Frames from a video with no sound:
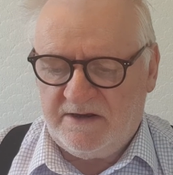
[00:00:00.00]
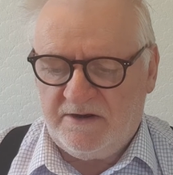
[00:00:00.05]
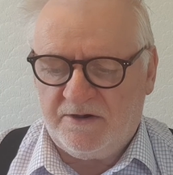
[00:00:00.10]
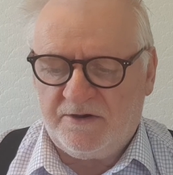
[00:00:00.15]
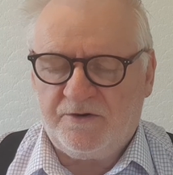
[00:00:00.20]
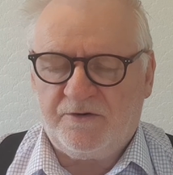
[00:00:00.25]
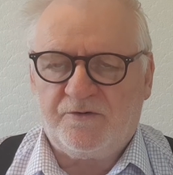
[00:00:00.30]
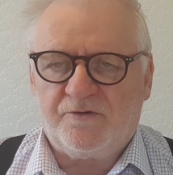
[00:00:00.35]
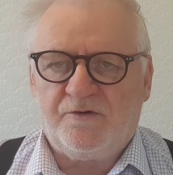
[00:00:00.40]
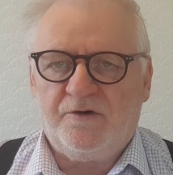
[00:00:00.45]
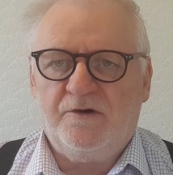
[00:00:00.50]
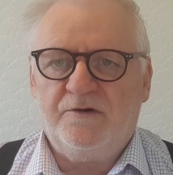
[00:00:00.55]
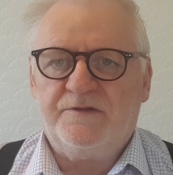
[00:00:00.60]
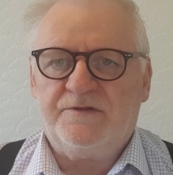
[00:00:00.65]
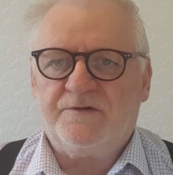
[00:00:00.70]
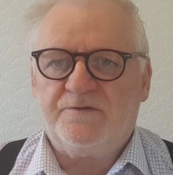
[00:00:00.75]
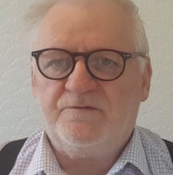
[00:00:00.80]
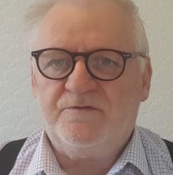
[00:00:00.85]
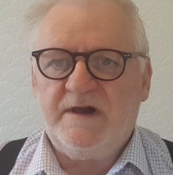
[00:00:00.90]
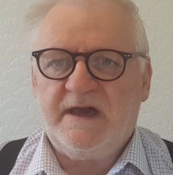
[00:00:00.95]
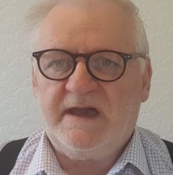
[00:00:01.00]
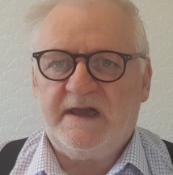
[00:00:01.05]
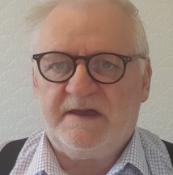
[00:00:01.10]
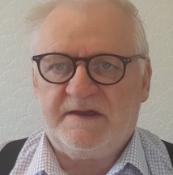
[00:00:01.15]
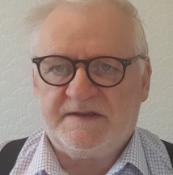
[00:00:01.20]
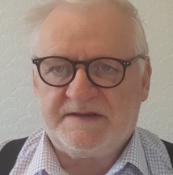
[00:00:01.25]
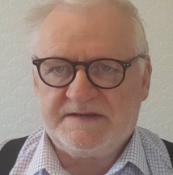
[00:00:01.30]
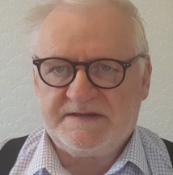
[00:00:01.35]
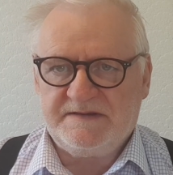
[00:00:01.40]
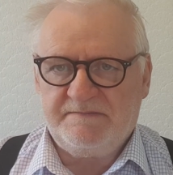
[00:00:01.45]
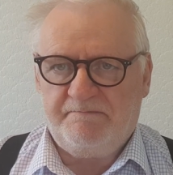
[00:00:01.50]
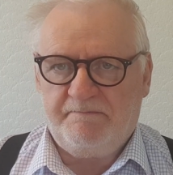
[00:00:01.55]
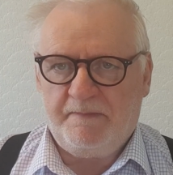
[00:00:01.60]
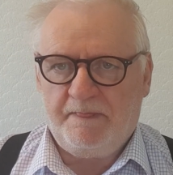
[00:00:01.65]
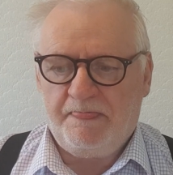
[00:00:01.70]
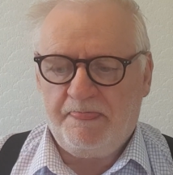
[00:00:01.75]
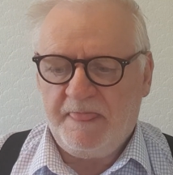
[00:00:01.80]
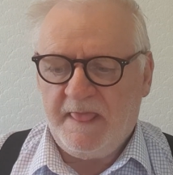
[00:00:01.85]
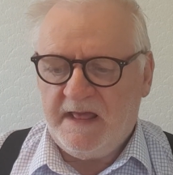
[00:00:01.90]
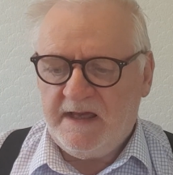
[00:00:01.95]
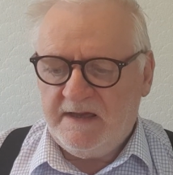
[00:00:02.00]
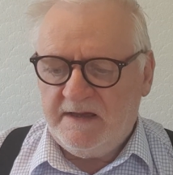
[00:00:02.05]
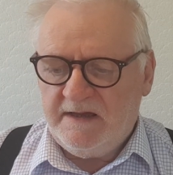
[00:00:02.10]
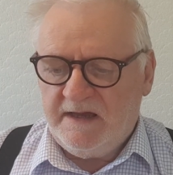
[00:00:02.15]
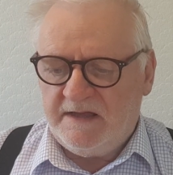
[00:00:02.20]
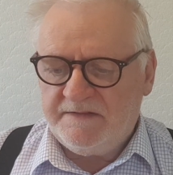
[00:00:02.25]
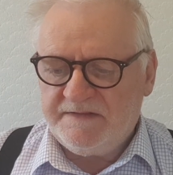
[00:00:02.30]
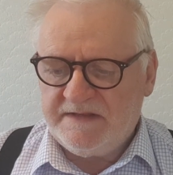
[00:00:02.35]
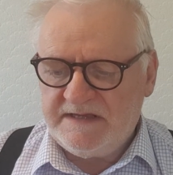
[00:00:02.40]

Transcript: are growth rings. And